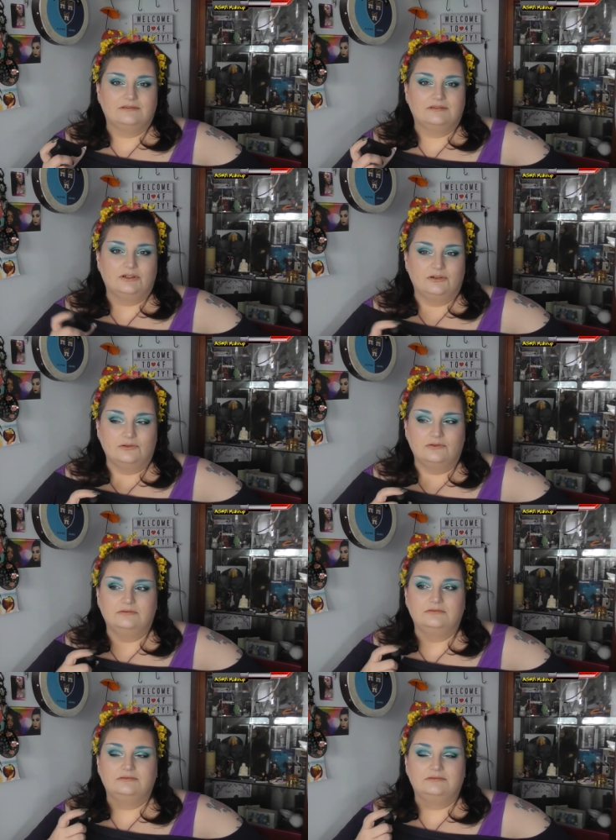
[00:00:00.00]
Cool,
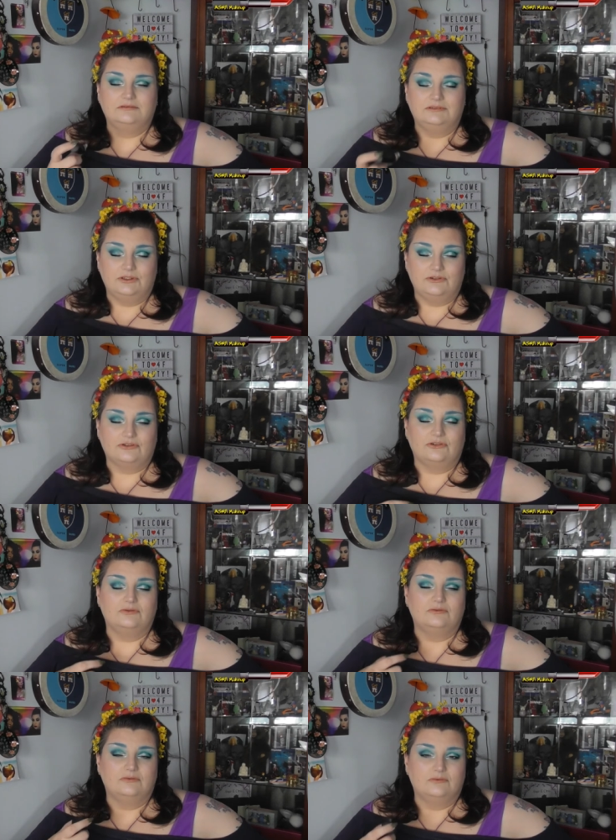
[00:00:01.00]

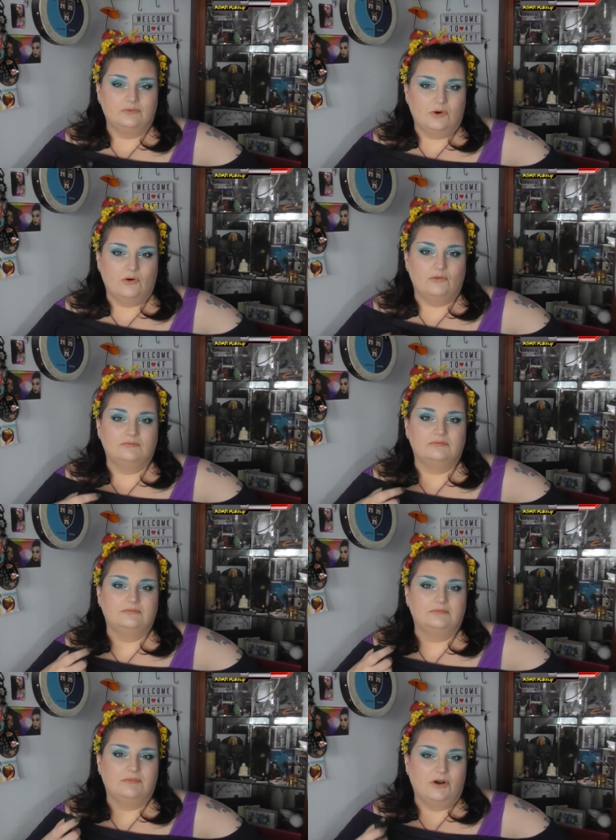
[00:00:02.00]
neutral, warm,
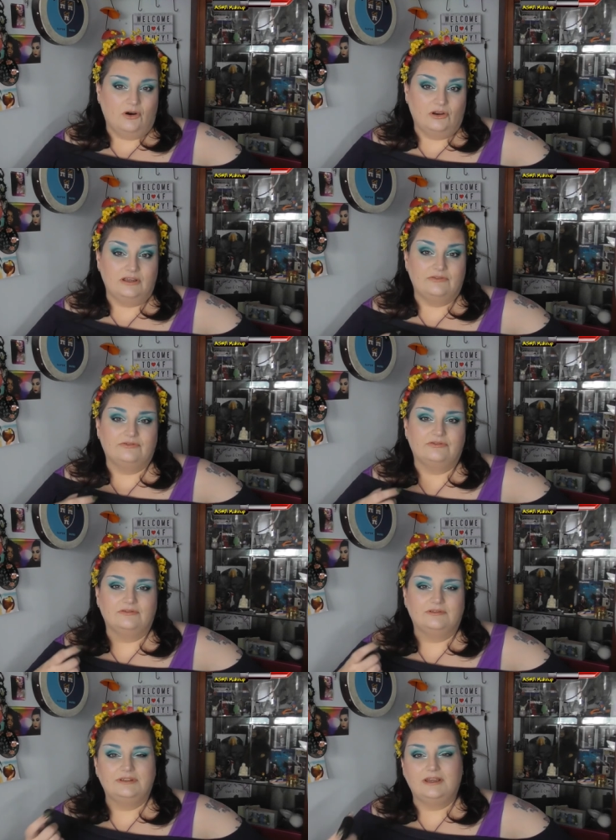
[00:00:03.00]
olive,
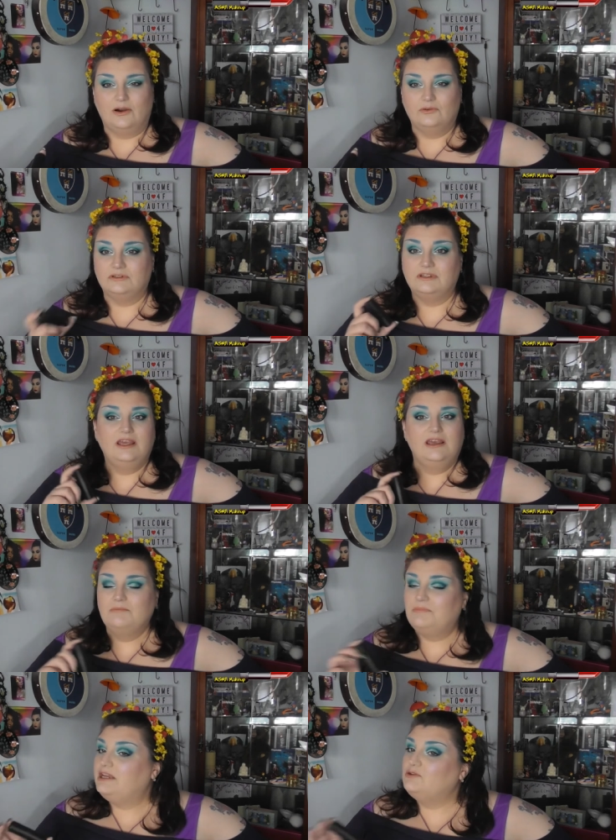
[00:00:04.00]
golden.
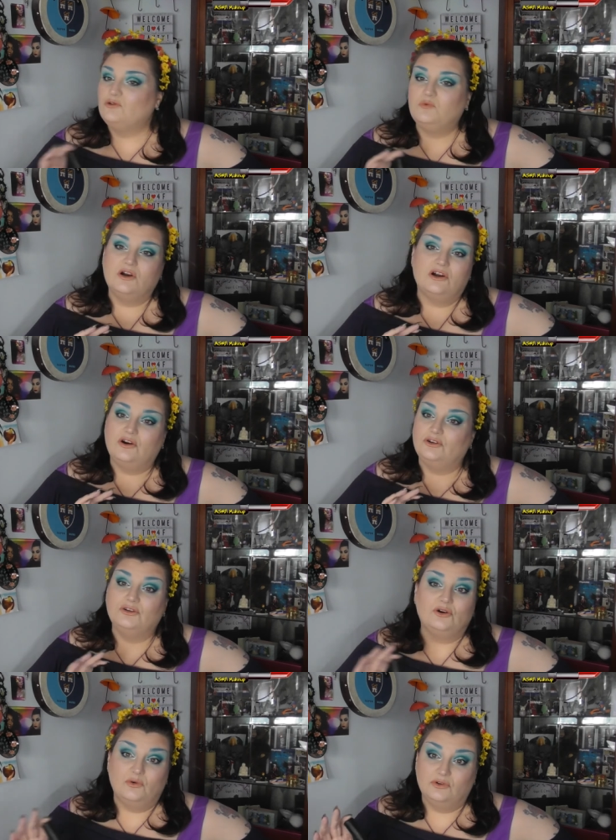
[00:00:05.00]
Peach will work on
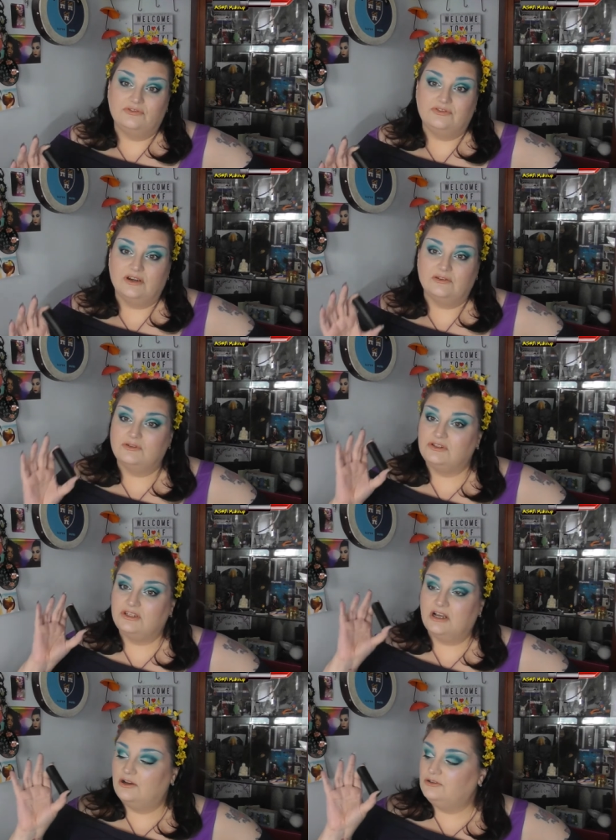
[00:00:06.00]
all of those,
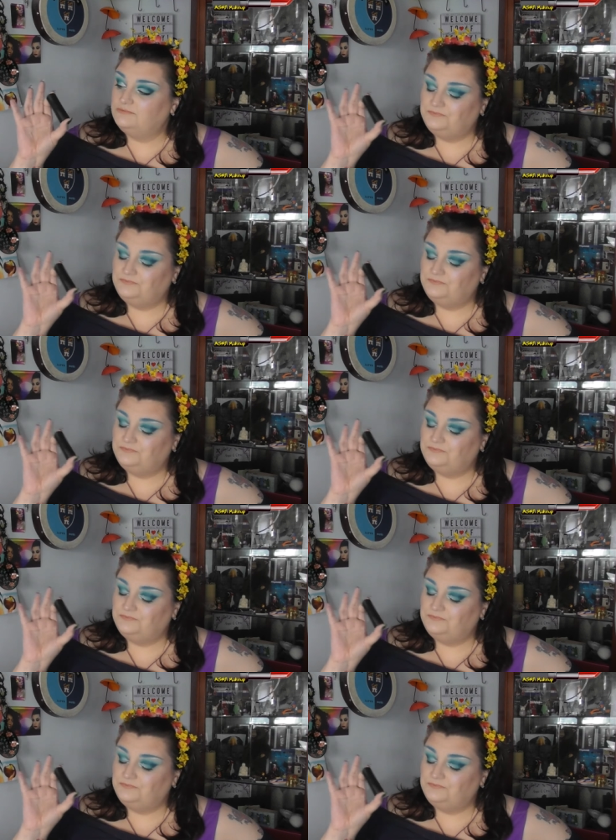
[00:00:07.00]
so